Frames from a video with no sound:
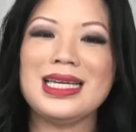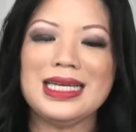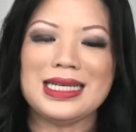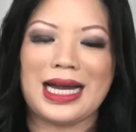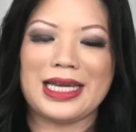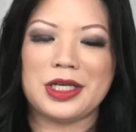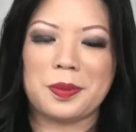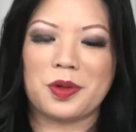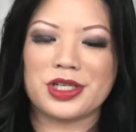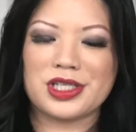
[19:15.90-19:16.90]
I know,
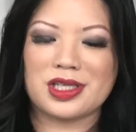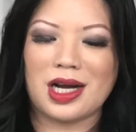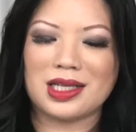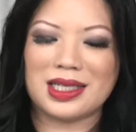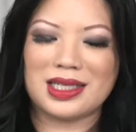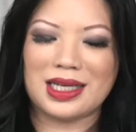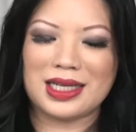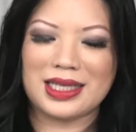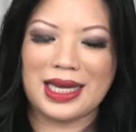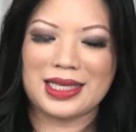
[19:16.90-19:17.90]
poor Scotland
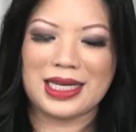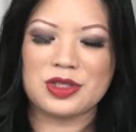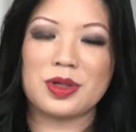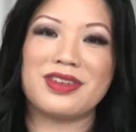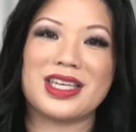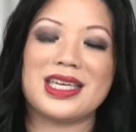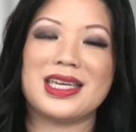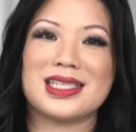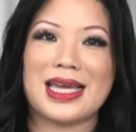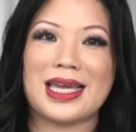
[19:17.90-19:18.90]
again. That's what Vicky
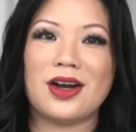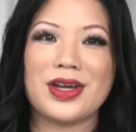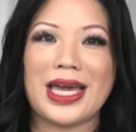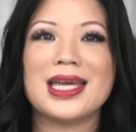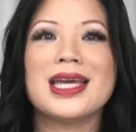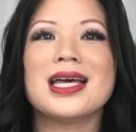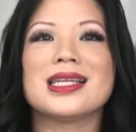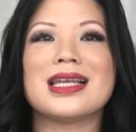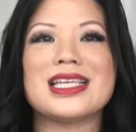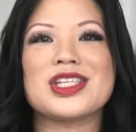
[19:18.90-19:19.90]
is saying. Okay,
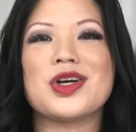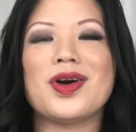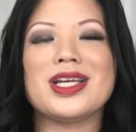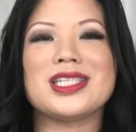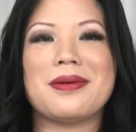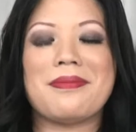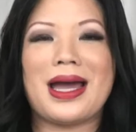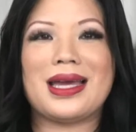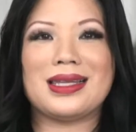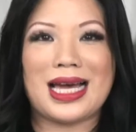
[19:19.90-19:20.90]
let's go on to
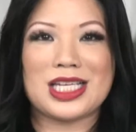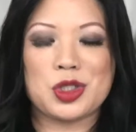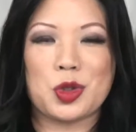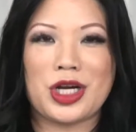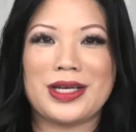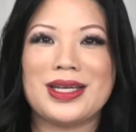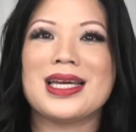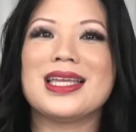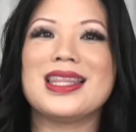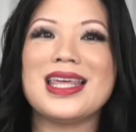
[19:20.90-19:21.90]
my last story.
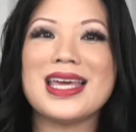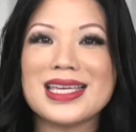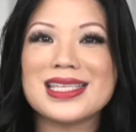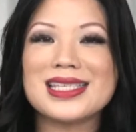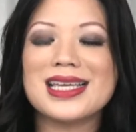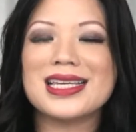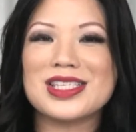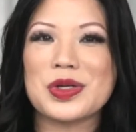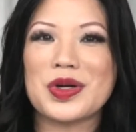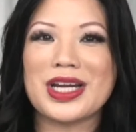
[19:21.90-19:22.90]
This
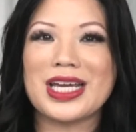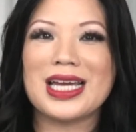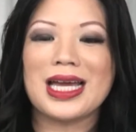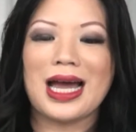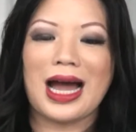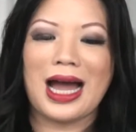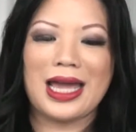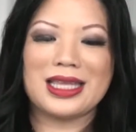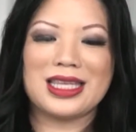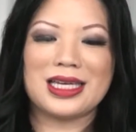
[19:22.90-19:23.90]
story
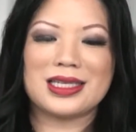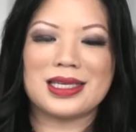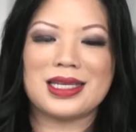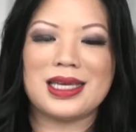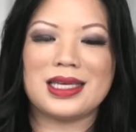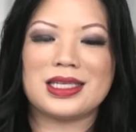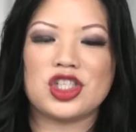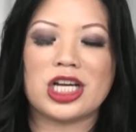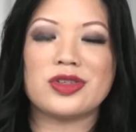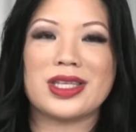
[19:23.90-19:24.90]
I think Sadiq,
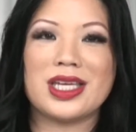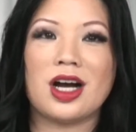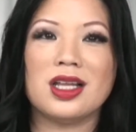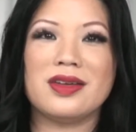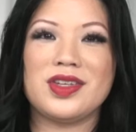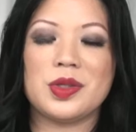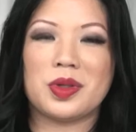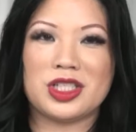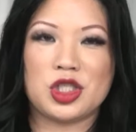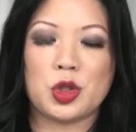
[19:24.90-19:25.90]
Joshua, I think all of you will
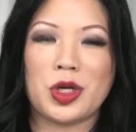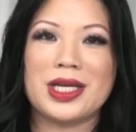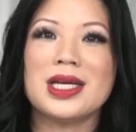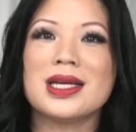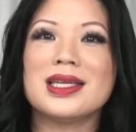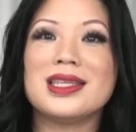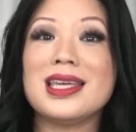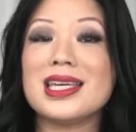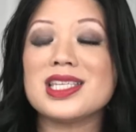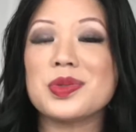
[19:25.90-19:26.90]
enjoy.
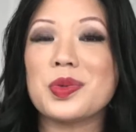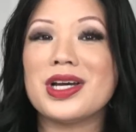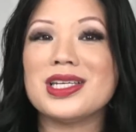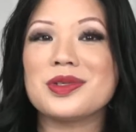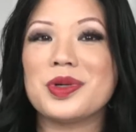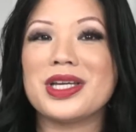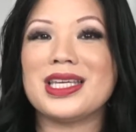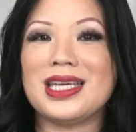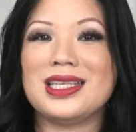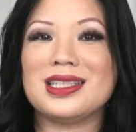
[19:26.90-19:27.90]
This was
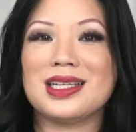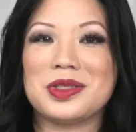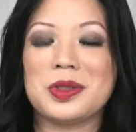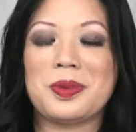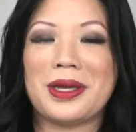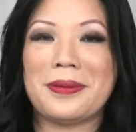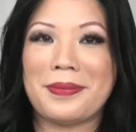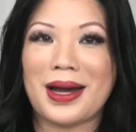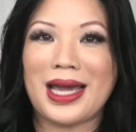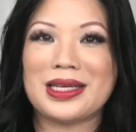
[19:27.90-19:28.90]
within the loop in
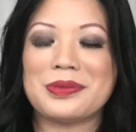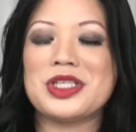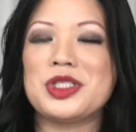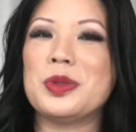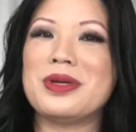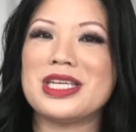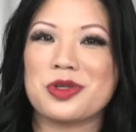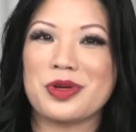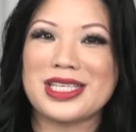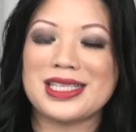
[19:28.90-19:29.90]
mind. We do miss
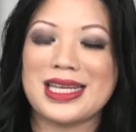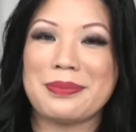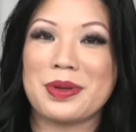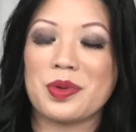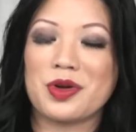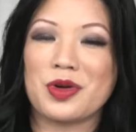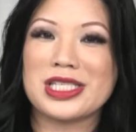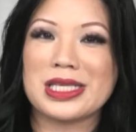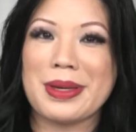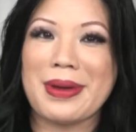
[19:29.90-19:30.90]
Greg today, but
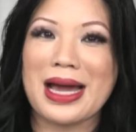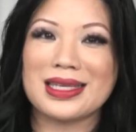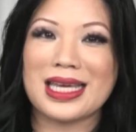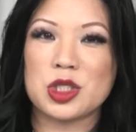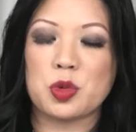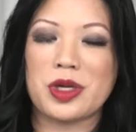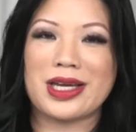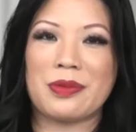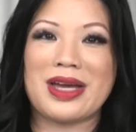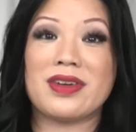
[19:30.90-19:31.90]
Greg's coming back next week,
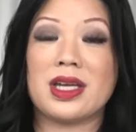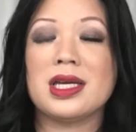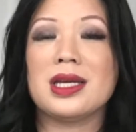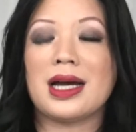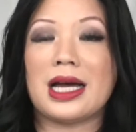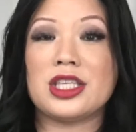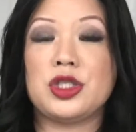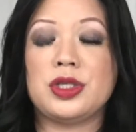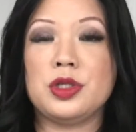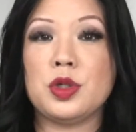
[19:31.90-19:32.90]
and we have a
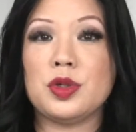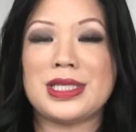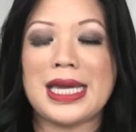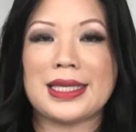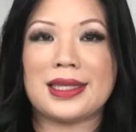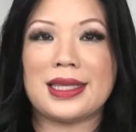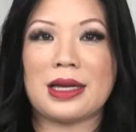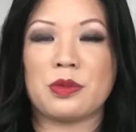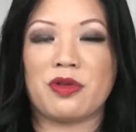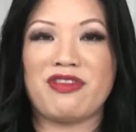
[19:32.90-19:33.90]
new date
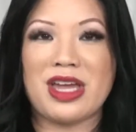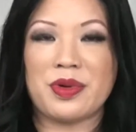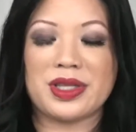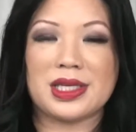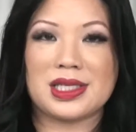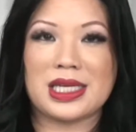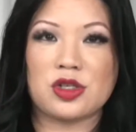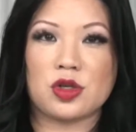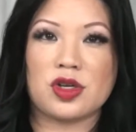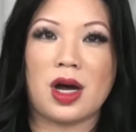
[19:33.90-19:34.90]
that will fit with his
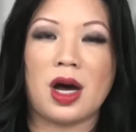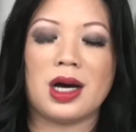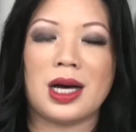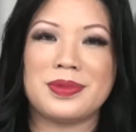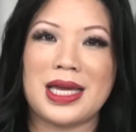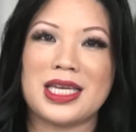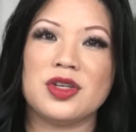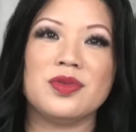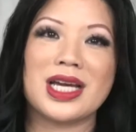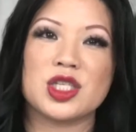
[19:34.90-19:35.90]
schedule. So I'll update
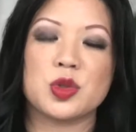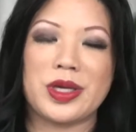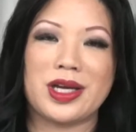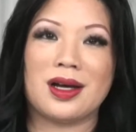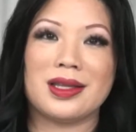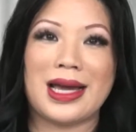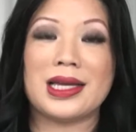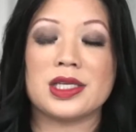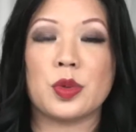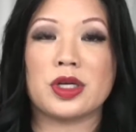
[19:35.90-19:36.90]
you next week on that
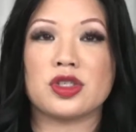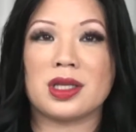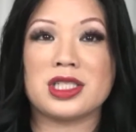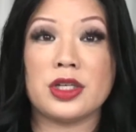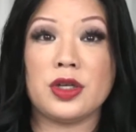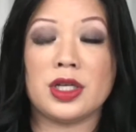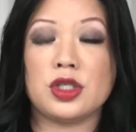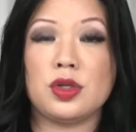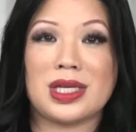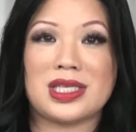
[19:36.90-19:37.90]
as well. So I'll tell you on
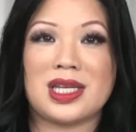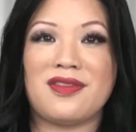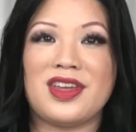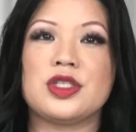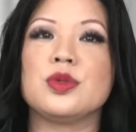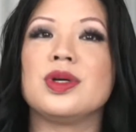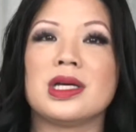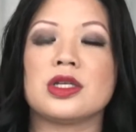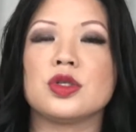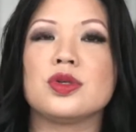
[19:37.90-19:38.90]
Tuesday. So definitely tune in
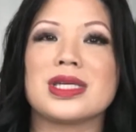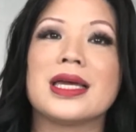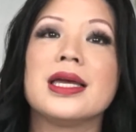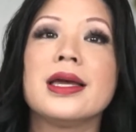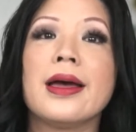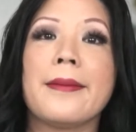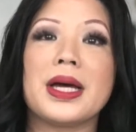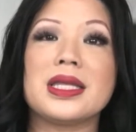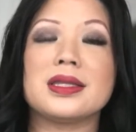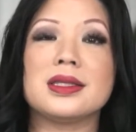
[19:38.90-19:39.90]
on Tuesday.
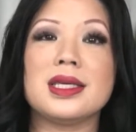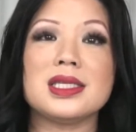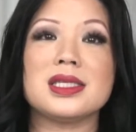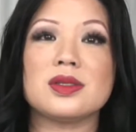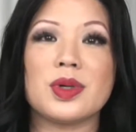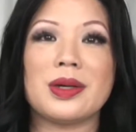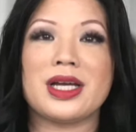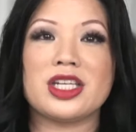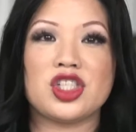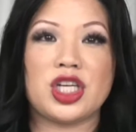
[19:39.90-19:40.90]
But this is what I
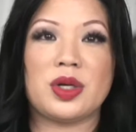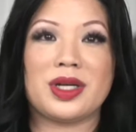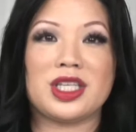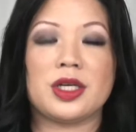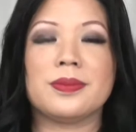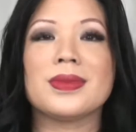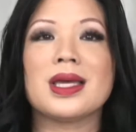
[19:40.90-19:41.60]
want to share with you.